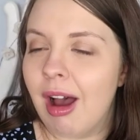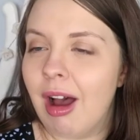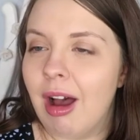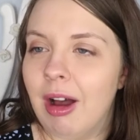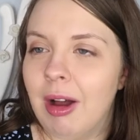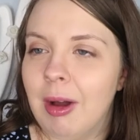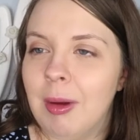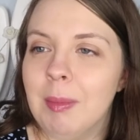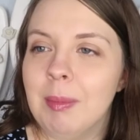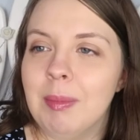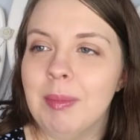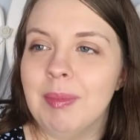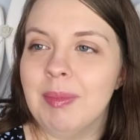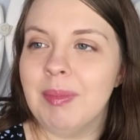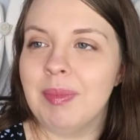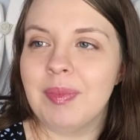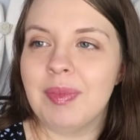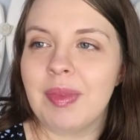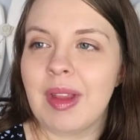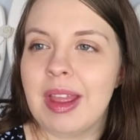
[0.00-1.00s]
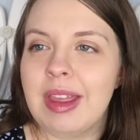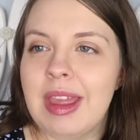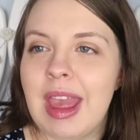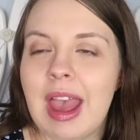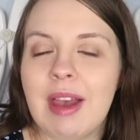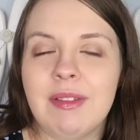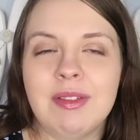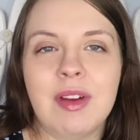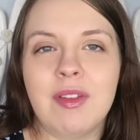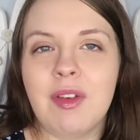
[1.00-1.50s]

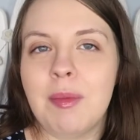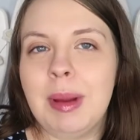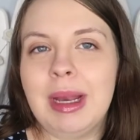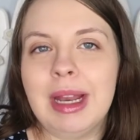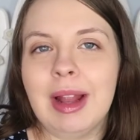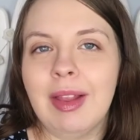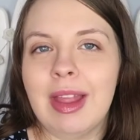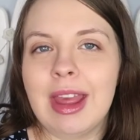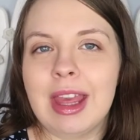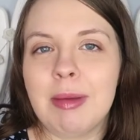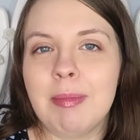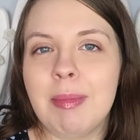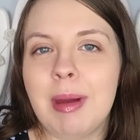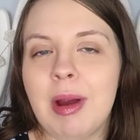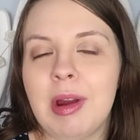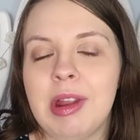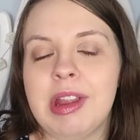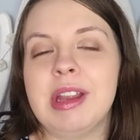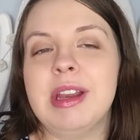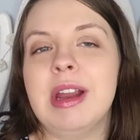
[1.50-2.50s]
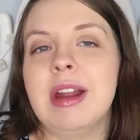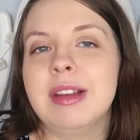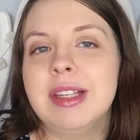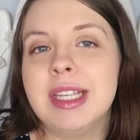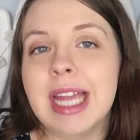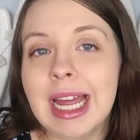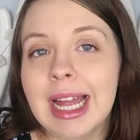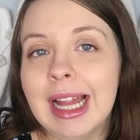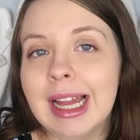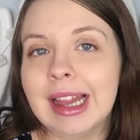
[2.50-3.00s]
Yeah, I've never been a legging person
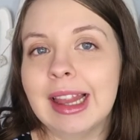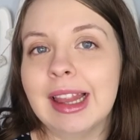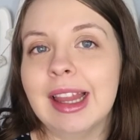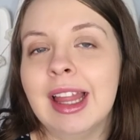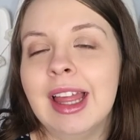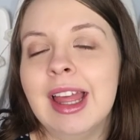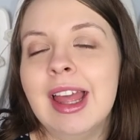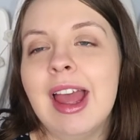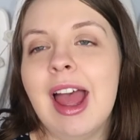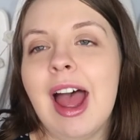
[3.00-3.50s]
until